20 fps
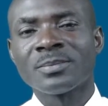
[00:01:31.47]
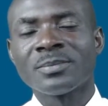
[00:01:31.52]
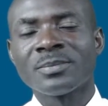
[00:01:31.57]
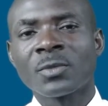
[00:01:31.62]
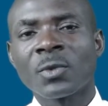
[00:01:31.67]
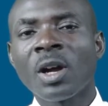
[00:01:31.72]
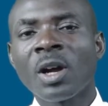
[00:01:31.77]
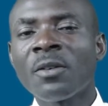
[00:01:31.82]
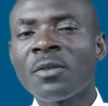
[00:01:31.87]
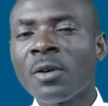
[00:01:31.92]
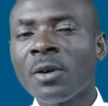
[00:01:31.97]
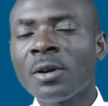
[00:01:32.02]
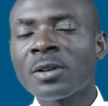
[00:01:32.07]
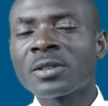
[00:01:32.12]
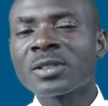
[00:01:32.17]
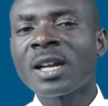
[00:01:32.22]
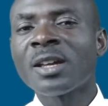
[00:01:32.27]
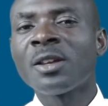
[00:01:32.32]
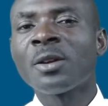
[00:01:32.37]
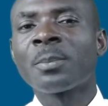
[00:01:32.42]
Of course,
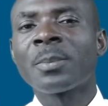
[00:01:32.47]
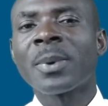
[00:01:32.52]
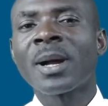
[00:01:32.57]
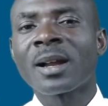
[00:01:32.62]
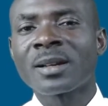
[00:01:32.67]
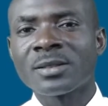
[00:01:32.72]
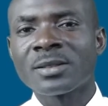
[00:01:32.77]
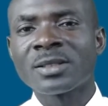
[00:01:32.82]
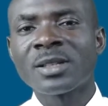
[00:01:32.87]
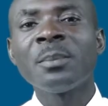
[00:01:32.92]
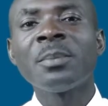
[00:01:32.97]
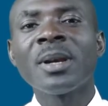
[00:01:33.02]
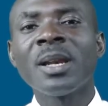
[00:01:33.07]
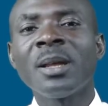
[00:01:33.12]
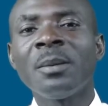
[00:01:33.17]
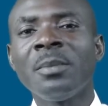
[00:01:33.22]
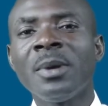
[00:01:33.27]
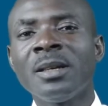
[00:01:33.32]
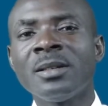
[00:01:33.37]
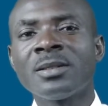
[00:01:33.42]
IUPAC
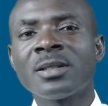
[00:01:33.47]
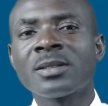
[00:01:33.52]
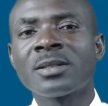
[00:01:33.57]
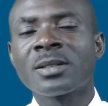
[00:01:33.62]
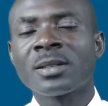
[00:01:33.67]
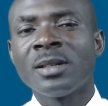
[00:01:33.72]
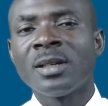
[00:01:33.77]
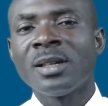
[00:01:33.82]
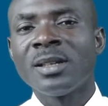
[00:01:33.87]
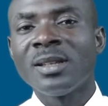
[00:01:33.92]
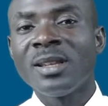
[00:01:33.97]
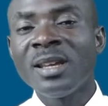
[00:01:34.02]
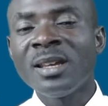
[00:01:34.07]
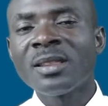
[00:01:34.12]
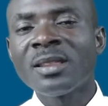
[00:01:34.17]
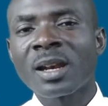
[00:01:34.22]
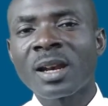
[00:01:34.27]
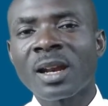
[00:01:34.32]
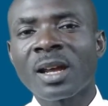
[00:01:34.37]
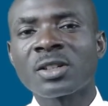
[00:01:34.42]
simply means the
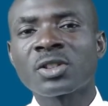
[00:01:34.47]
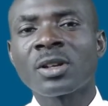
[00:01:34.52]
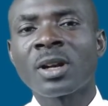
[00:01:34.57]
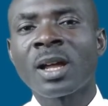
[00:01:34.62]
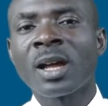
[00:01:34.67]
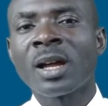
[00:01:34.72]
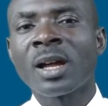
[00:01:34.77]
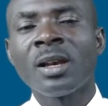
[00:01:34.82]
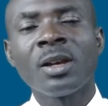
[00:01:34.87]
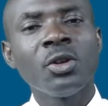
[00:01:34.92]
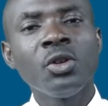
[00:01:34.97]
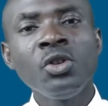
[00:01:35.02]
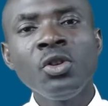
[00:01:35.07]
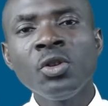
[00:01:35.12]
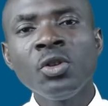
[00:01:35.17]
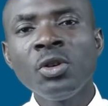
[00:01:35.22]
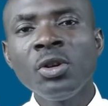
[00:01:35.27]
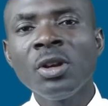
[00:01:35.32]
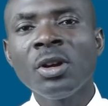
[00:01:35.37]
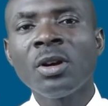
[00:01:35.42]
International
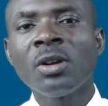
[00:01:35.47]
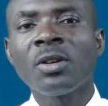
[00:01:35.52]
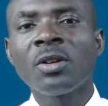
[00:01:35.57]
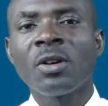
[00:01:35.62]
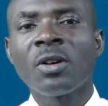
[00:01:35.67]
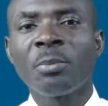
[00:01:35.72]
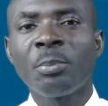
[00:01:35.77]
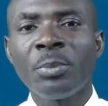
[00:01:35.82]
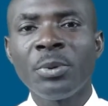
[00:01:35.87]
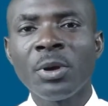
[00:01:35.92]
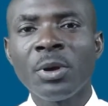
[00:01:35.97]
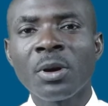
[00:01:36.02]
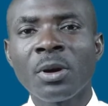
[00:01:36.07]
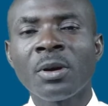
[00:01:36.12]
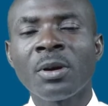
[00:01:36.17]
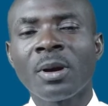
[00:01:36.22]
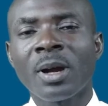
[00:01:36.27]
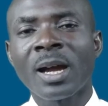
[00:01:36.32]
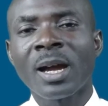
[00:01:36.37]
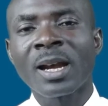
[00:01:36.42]
Union of
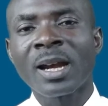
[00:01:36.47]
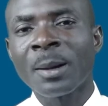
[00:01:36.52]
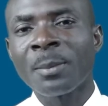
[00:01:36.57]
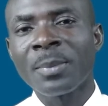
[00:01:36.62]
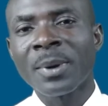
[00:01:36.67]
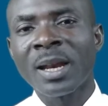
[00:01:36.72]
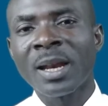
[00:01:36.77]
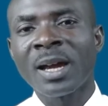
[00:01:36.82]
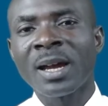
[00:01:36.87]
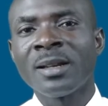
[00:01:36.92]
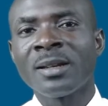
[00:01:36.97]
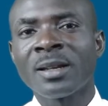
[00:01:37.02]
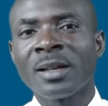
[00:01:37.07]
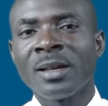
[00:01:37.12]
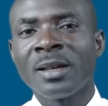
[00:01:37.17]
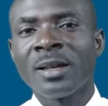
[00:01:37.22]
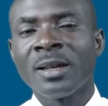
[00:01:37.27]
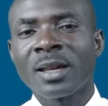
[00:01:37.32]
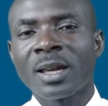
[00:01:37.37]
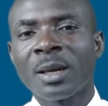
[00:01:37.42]
Pure and Applied
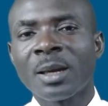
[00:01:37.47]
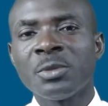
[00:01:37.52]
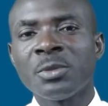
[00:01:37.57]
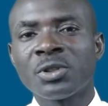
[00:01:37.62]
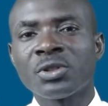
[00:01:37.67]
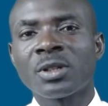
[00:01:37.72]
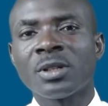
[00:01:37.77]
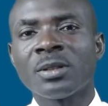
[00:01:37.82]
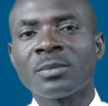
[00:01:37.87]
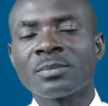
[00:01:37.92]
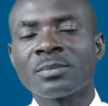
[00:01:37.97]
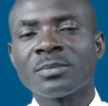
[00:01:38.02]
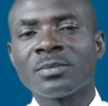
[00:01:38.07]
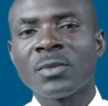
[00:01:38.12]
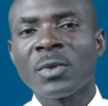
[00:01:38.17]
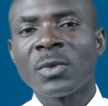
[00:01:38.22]
Chemistry.